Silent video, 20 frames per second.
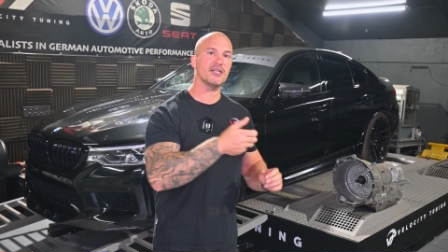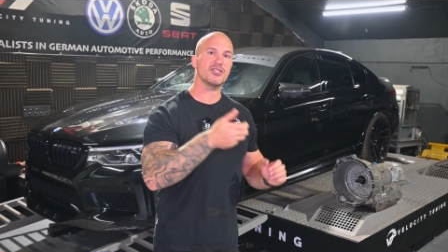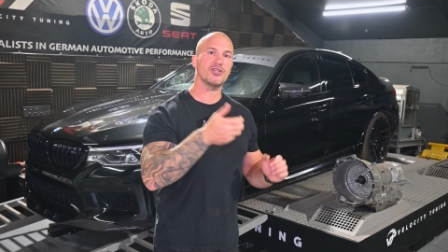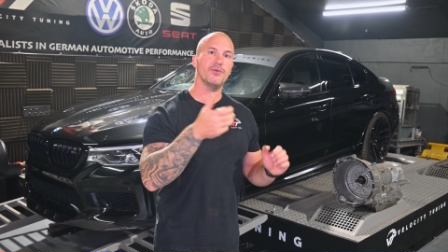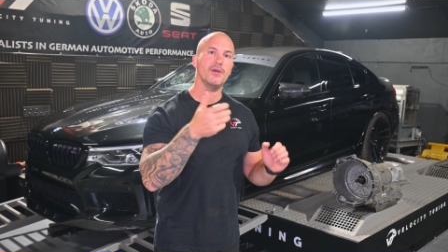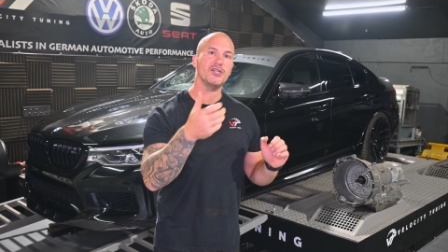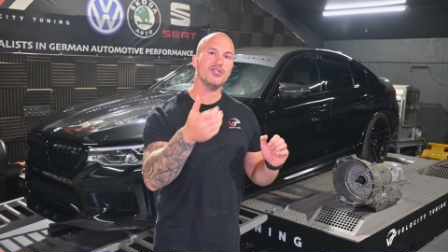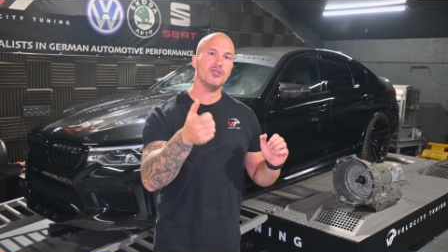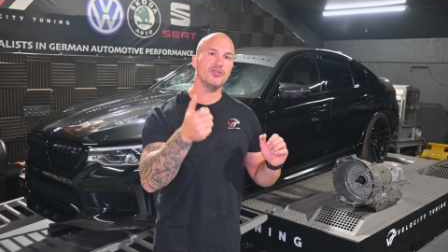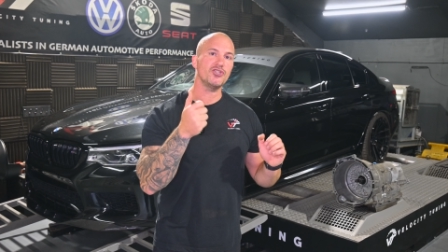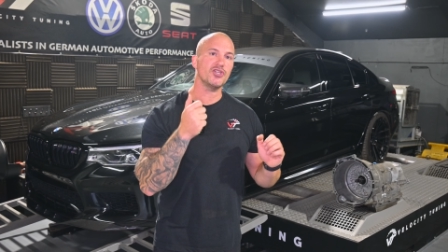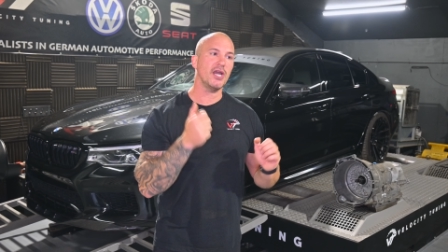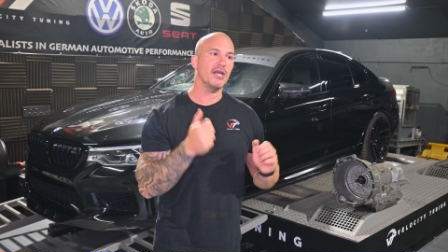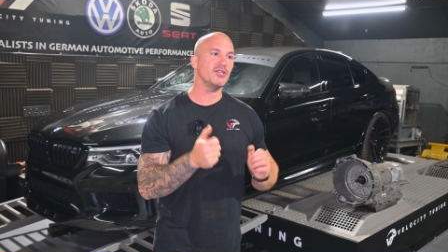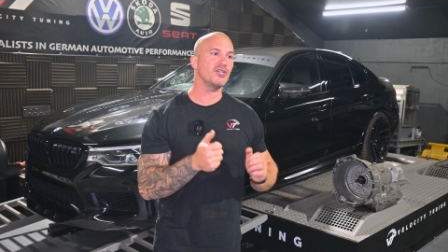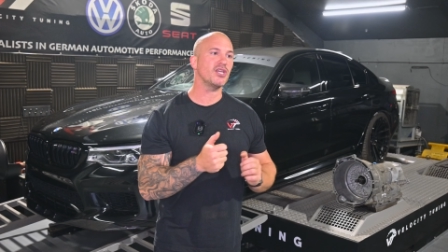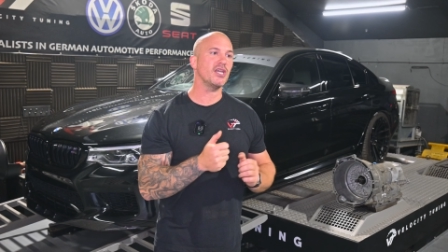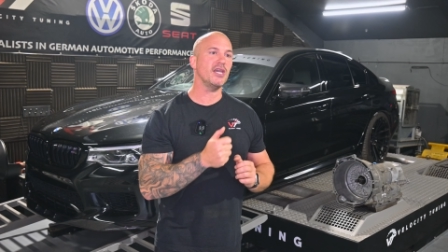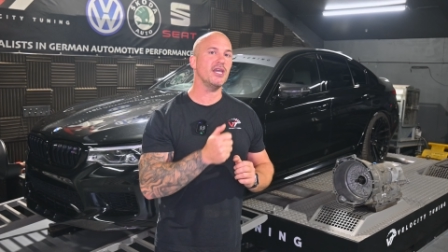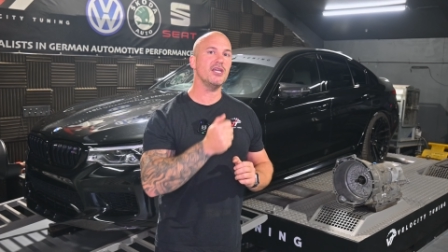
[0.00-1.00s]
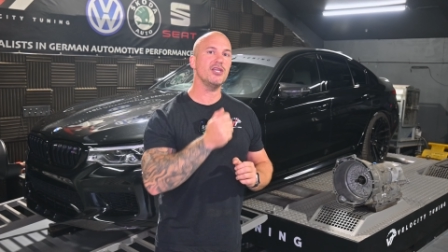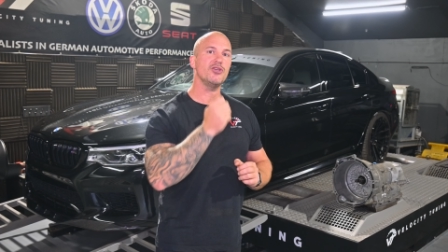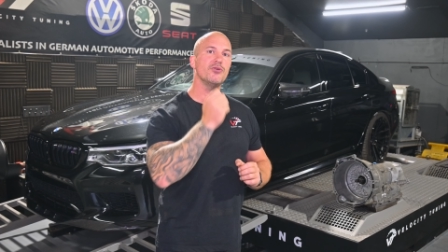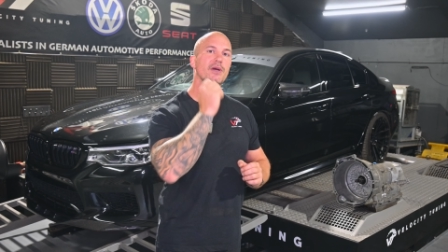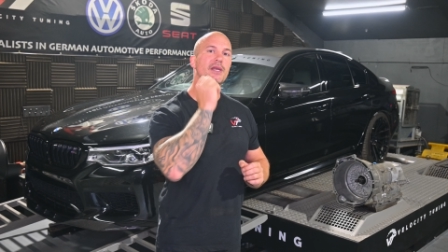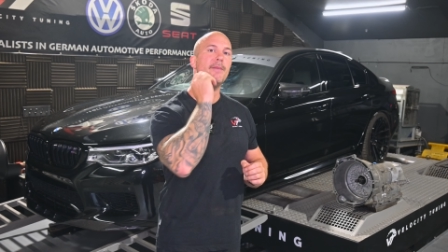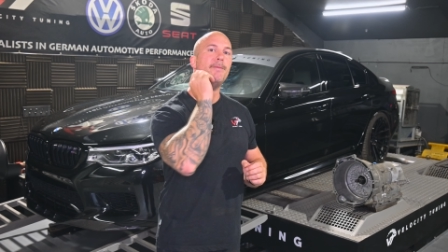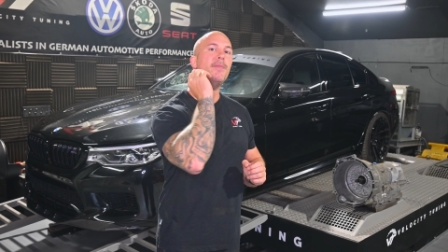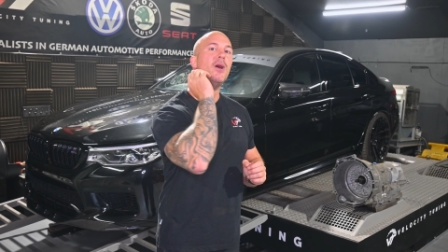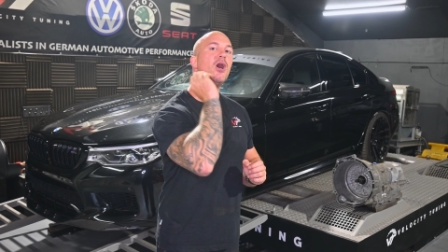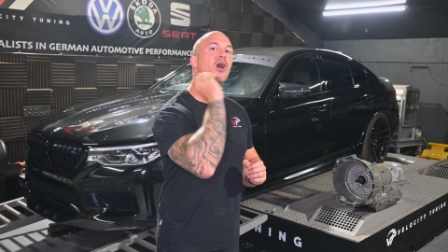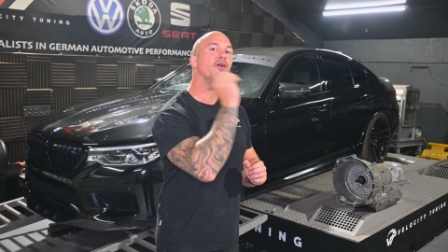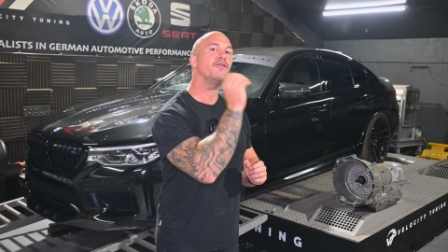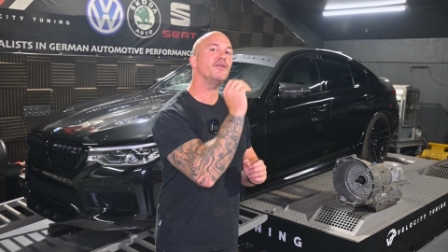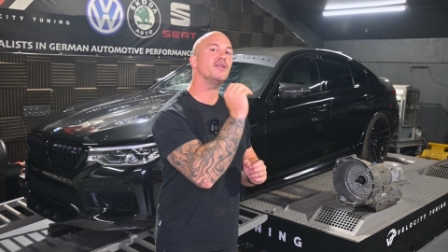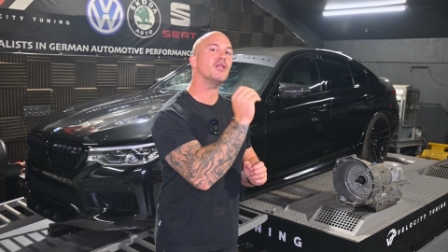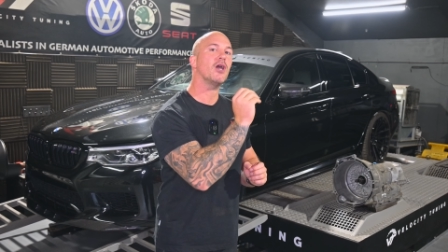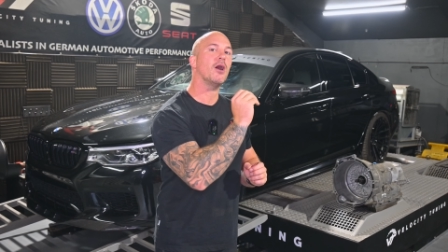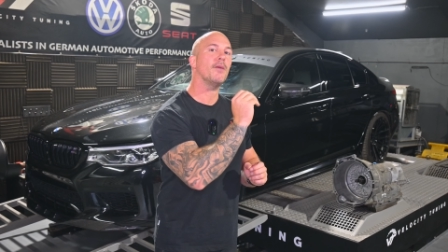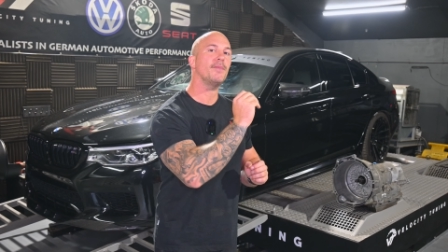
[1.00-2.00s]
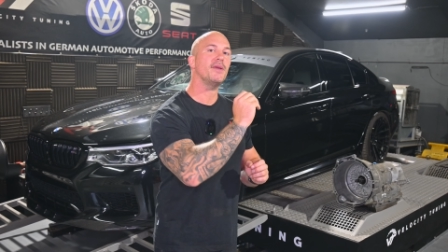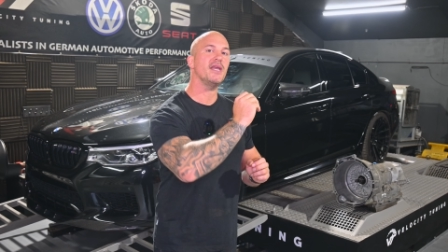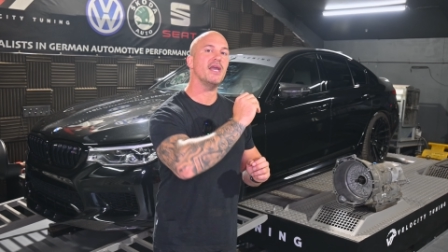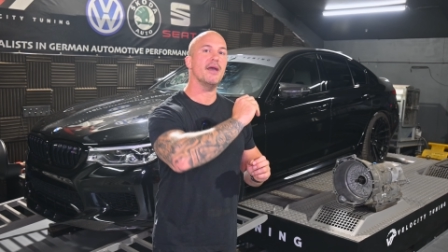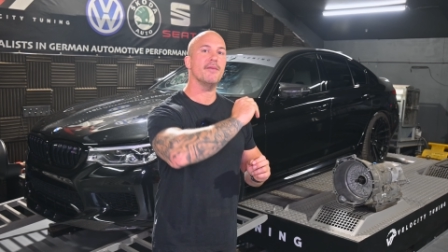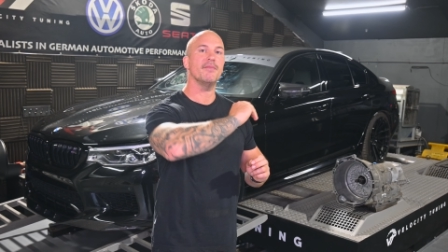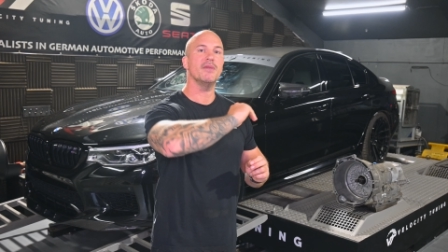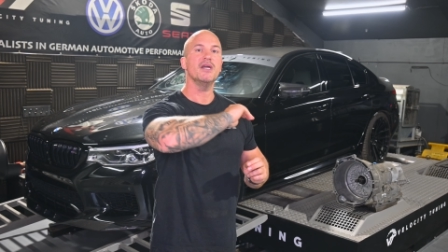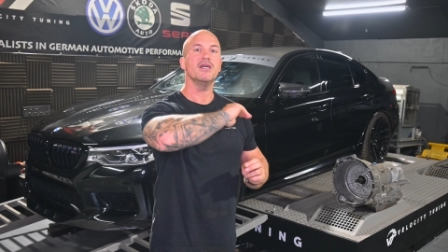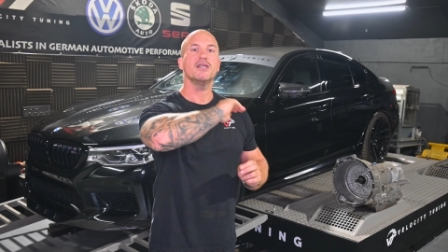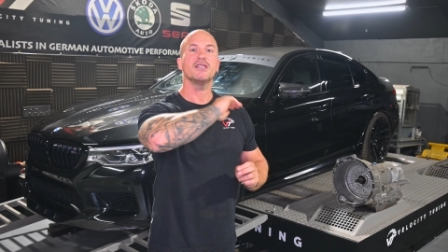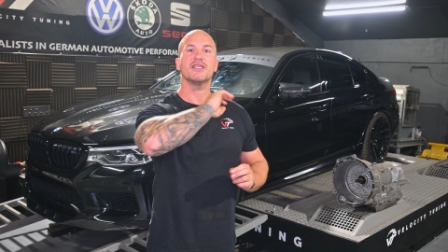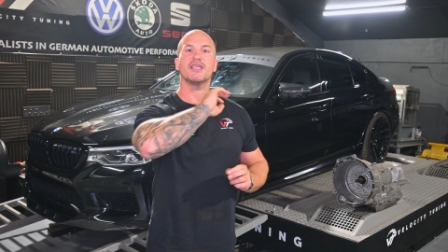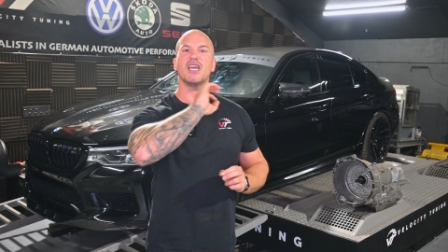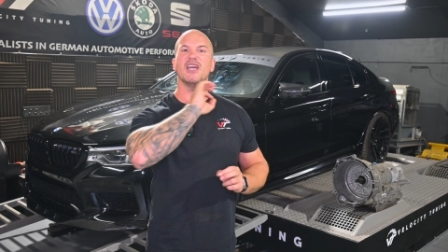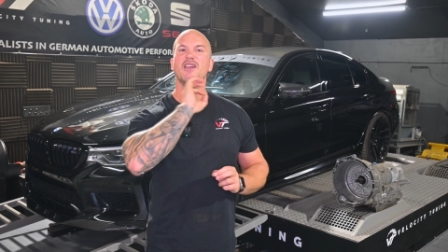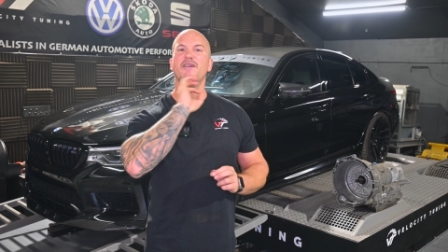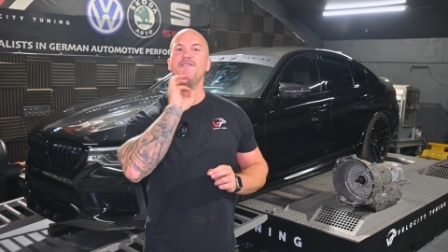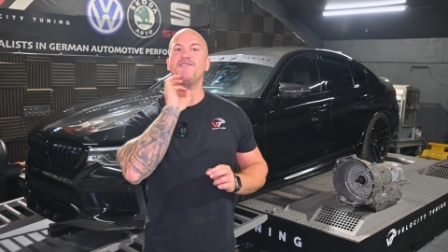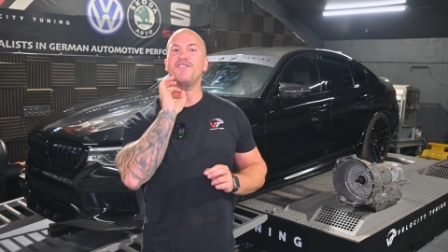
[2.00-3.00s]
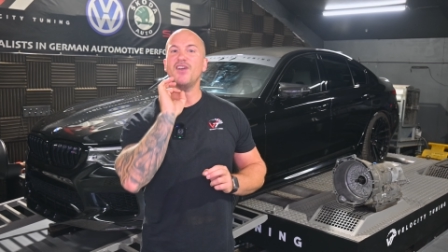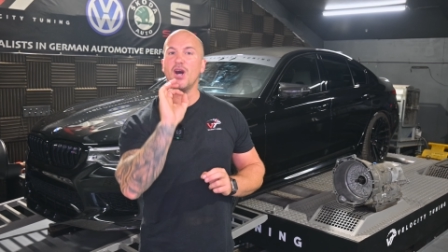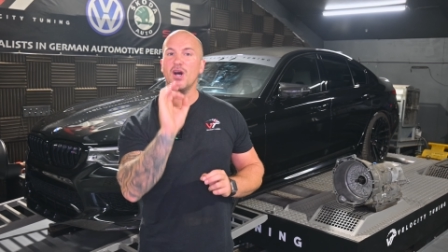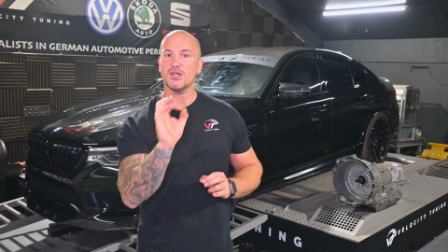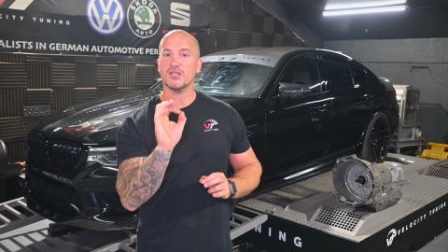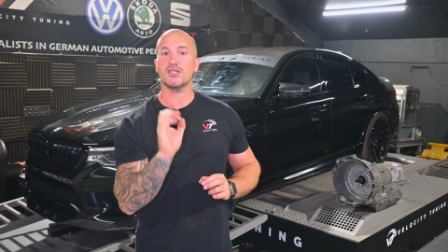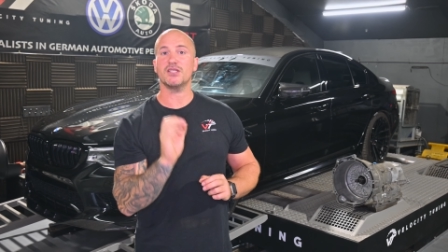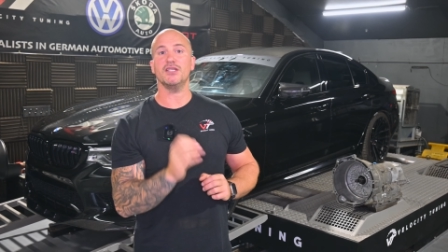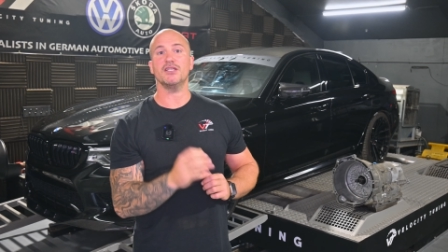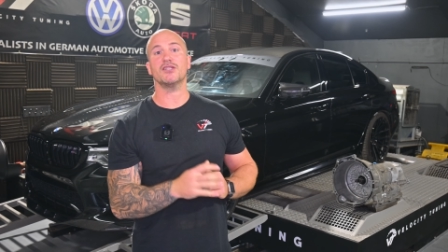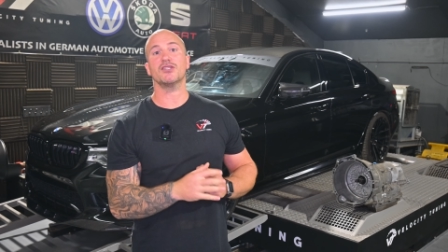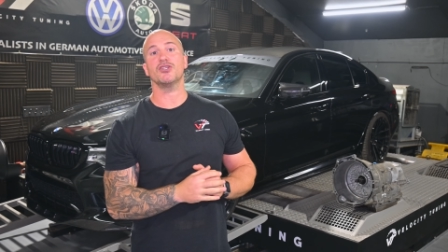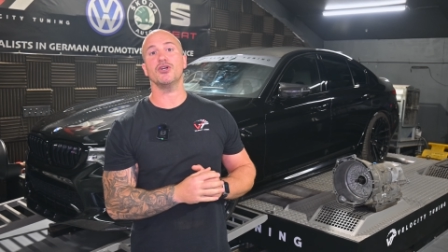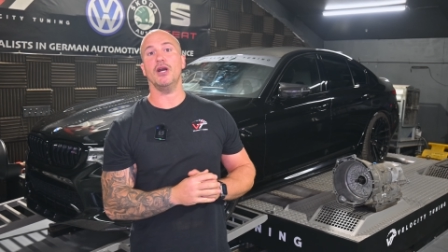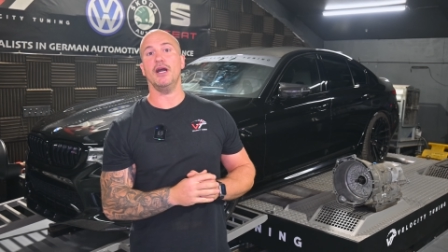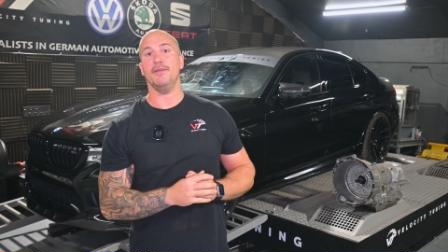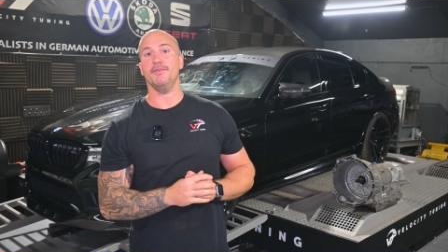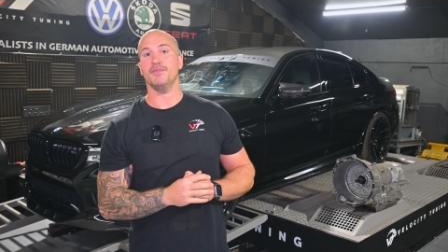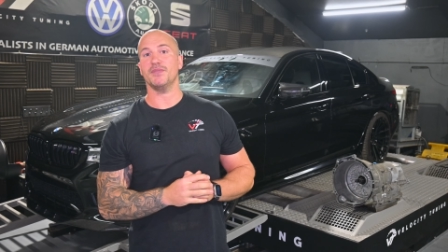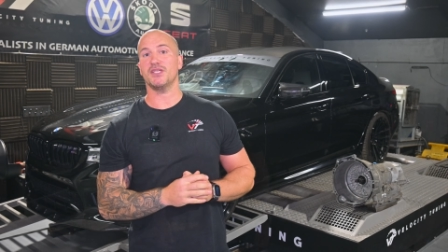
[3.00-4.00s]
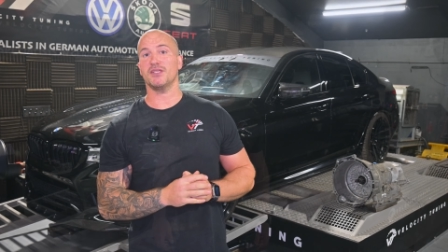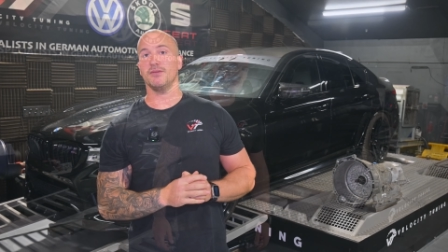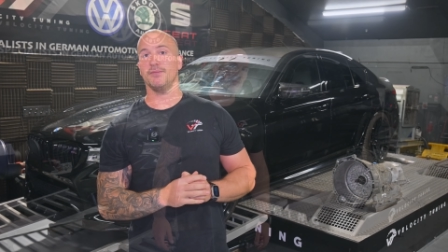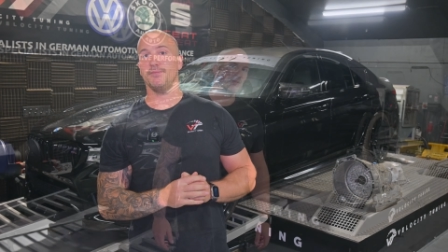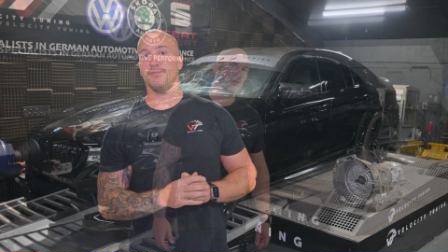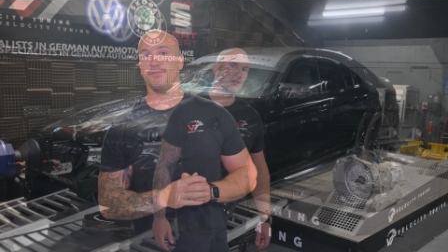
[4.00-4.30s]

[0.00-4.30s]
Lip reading: So as you change gear, you're at the perfect RPM to get the fastest times.